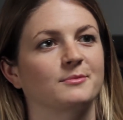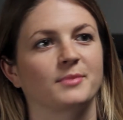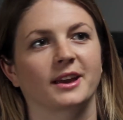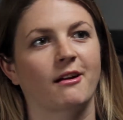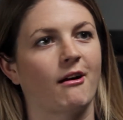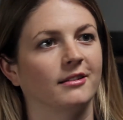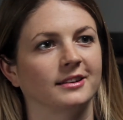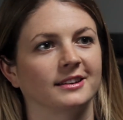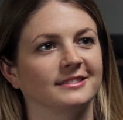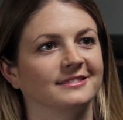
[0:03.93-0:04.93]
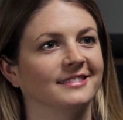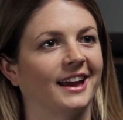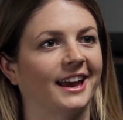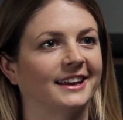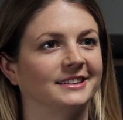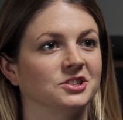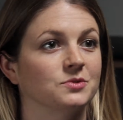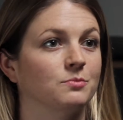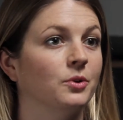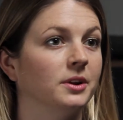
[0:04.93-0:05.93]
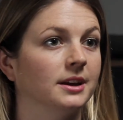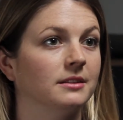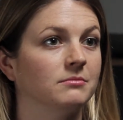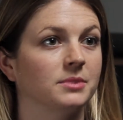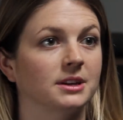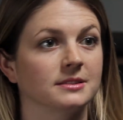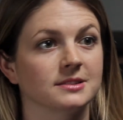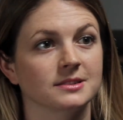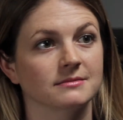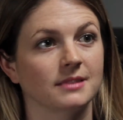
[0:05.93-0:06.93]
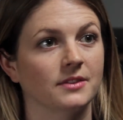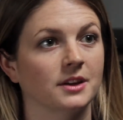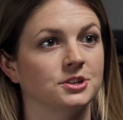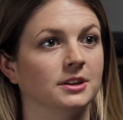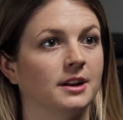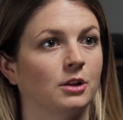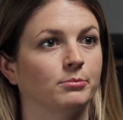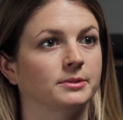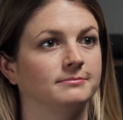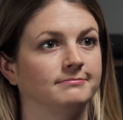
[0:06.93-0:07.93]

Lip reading: by calling and just reporting it because I thought she needed help.